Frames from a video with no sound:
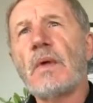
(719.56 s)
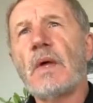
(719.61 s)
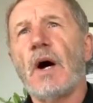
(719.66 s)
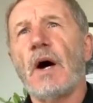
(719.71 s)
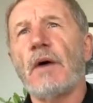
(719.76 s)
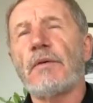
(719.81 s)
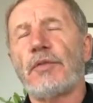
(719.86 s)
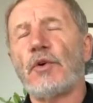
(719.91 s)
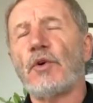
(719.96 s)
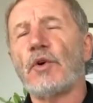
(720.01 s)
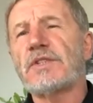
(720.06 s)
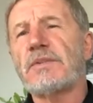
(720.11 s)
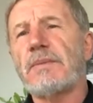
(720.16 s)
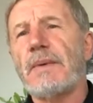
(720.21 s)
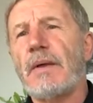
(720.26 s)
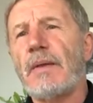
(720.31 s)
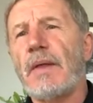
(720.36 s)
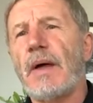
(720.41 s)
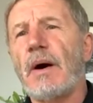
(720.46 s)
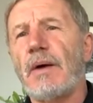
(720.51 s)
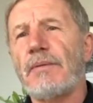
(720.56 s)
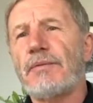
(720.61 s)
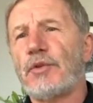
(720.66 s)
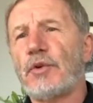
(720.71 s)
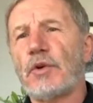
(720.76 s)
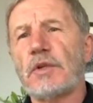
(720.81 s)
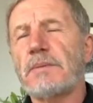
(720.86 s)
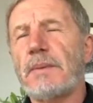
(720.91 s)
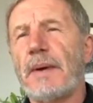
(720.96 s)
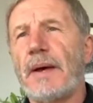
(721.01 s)
I've thought about
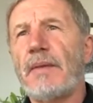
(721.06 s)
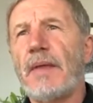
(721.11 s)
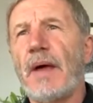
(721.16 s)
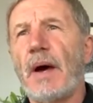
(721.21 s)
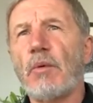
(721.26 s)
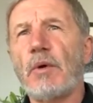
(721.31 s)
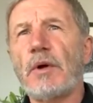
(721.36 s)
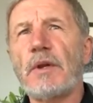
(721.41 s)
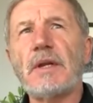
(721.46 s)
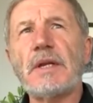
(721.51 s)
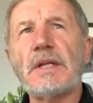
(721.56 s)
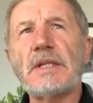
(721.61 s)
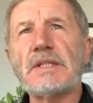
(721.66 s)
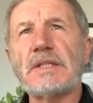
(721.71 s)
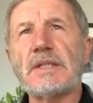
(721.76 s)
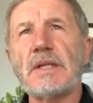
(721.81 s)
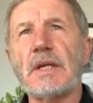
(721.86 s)
that one. And it's,